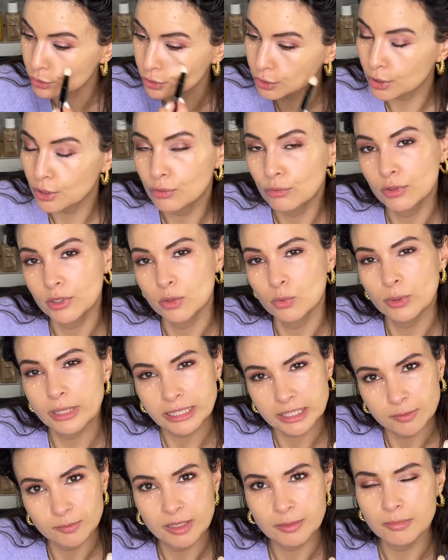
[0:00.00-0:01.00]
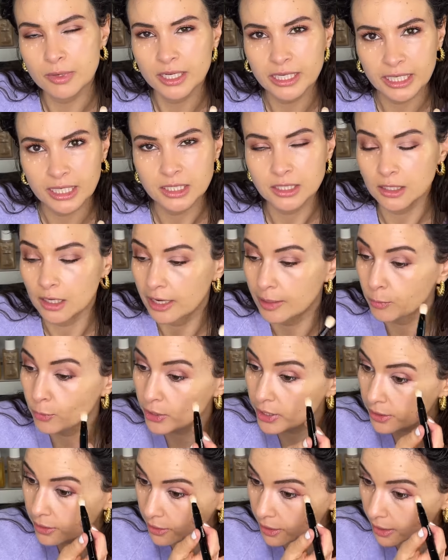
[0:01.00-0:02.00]
don't want to waste my money and time
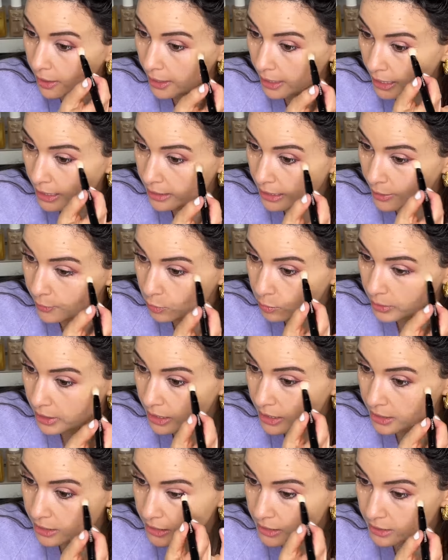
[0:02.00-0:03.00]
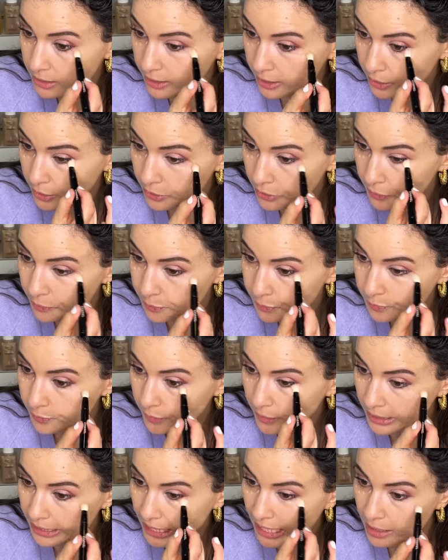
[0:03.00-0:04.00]
with. That would be concealer
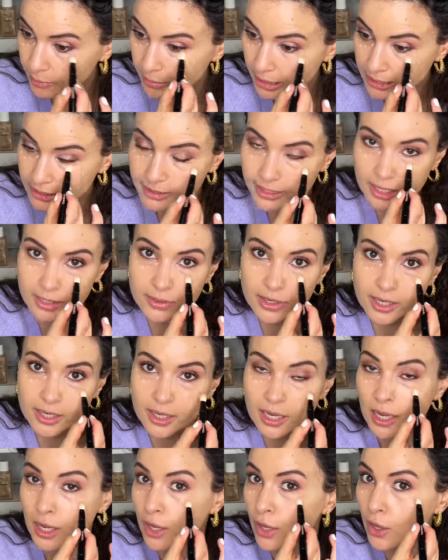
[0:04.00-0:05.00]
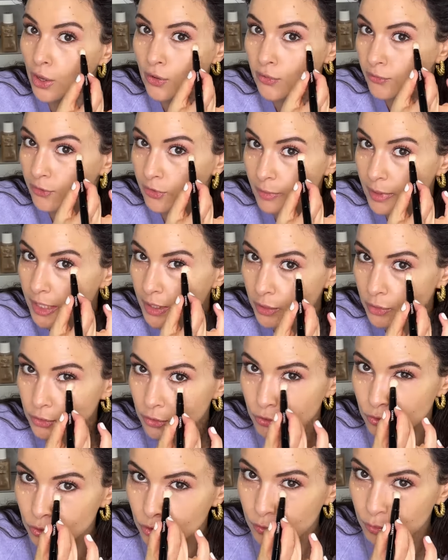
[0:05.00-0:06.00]
and mascara. For me, those
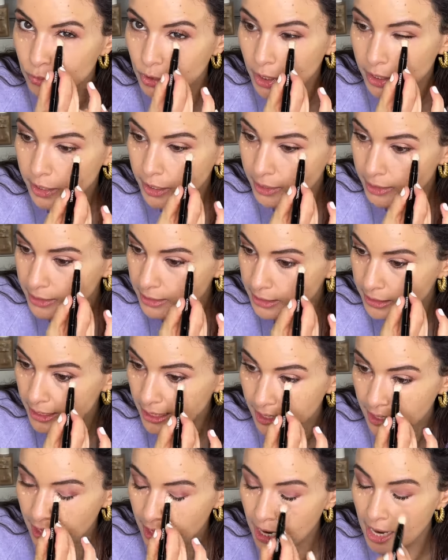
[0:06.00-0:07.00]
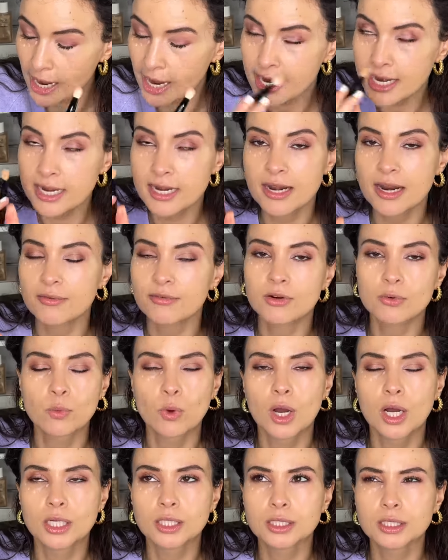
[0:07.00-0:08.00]
are two products that I never
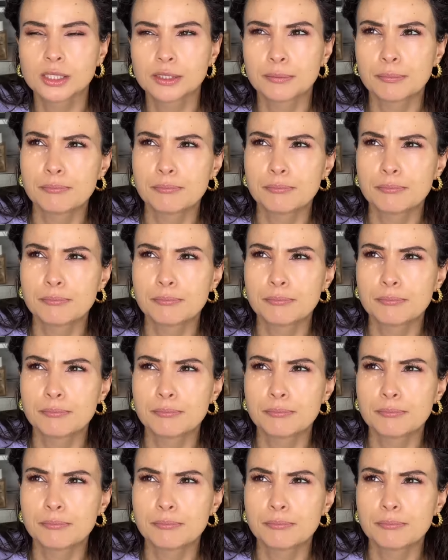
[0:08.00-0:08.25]
want